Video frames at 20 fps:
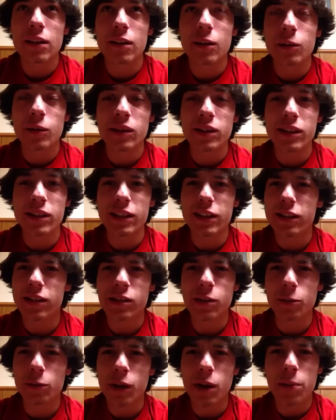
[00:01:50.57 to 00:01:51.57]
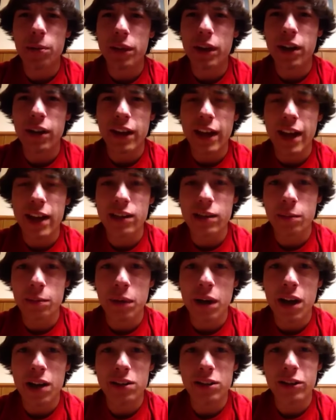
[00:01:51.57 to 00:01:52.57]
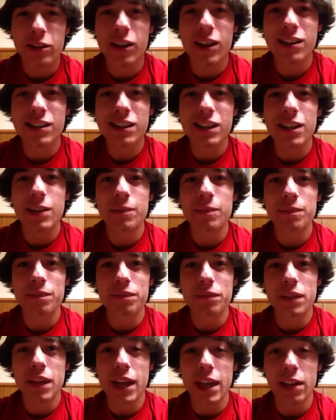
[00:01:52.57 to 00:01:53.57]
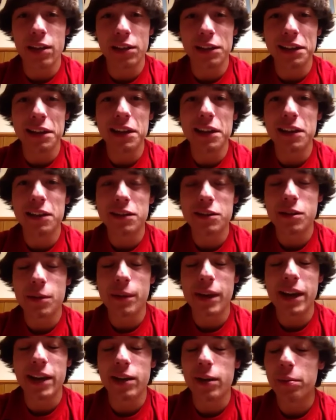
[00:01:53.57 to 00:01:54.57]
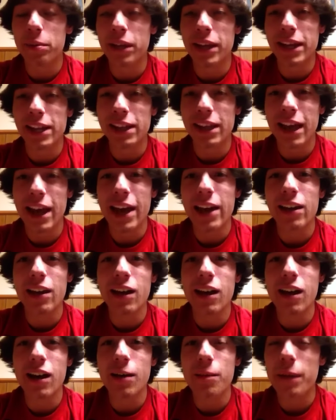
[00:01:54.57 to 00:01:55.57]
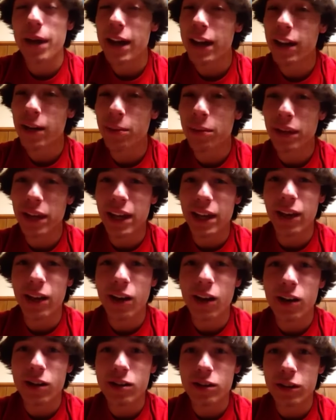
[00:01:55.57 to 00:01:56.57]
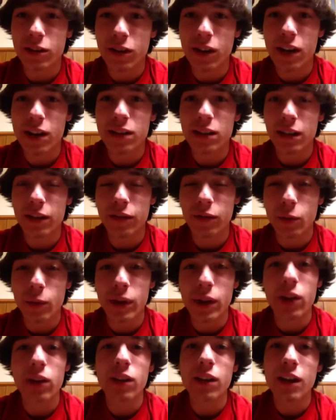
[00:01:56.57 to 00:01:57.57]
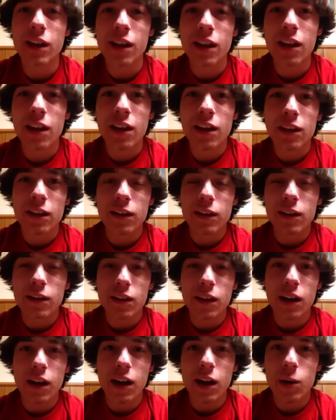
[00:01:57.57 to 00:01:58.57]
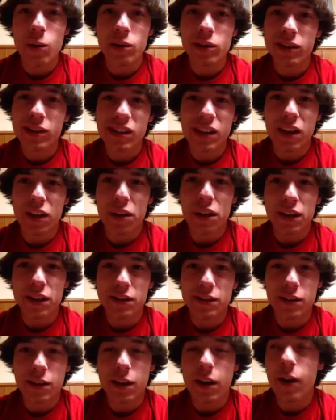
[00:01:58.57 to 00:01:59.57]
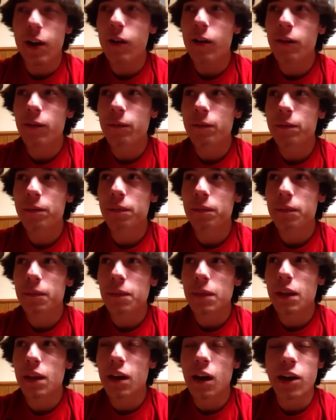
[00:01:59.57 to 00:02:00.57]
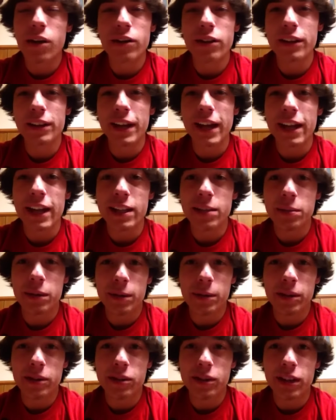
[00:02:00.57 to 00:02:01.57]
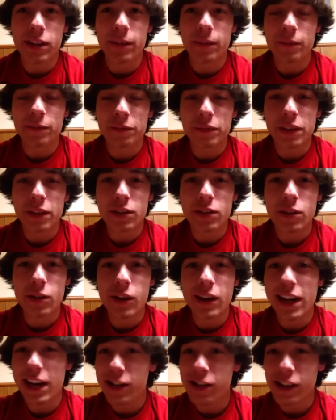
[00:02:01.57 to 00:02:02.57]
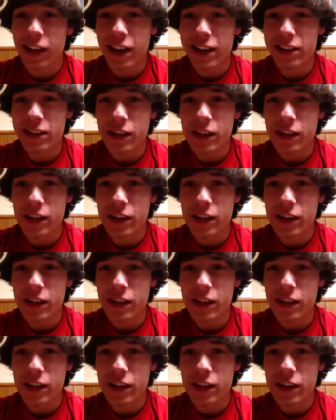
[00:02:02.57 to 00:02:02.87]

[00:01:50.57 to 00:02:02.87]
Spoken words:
where is it? There's somewhere up there that has a box lacrosse team and league. So I might end up playing that. I might end up playing college lacrosse like for real. We'll just see how things go. Other than that, that's pretty much it. So I know you guys